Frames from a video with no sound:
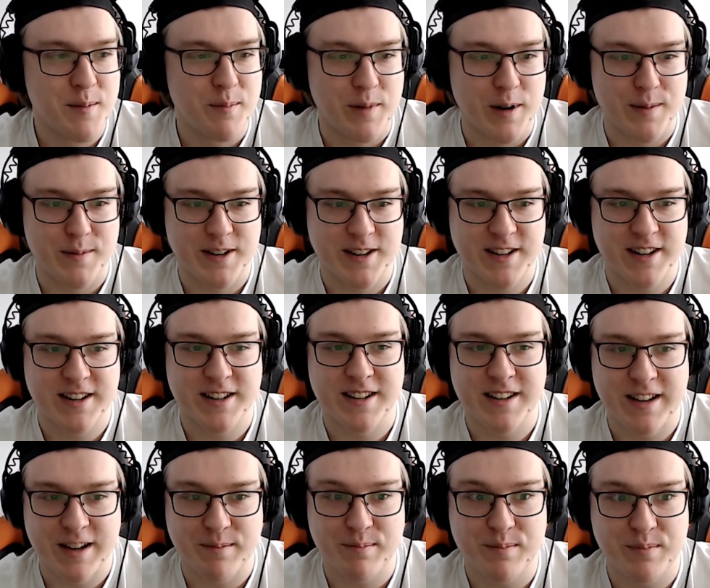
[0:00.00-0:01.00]
But I'm excited to
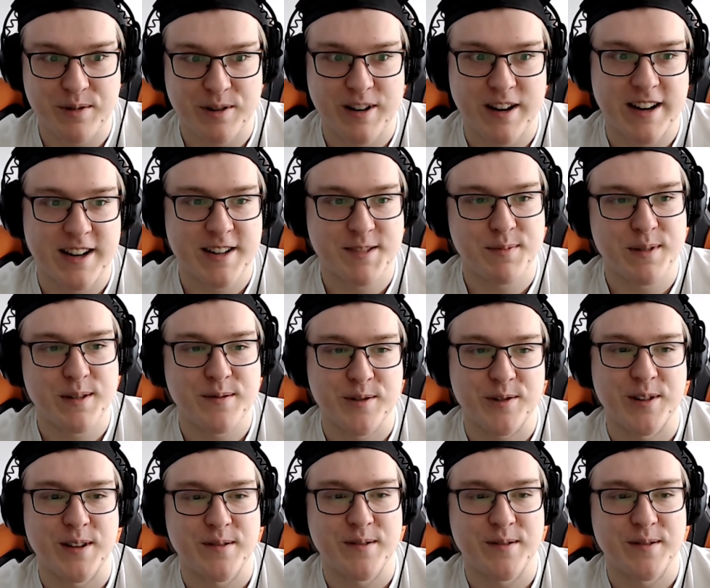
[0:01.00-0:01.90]
like put, I guess, my full